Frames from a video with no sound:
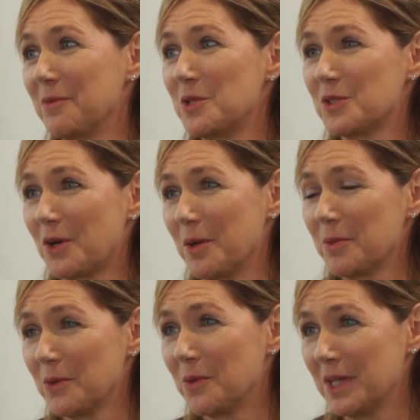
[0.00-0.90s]
which is our
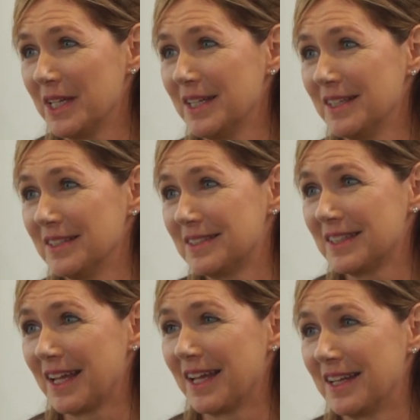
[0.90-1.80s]

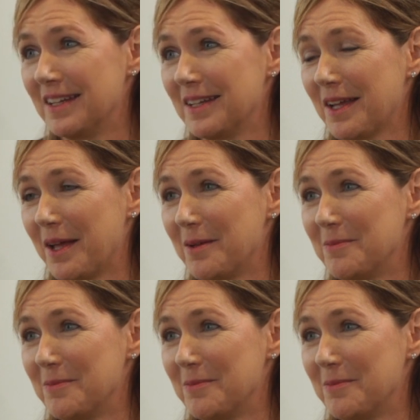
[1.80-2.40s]
employees and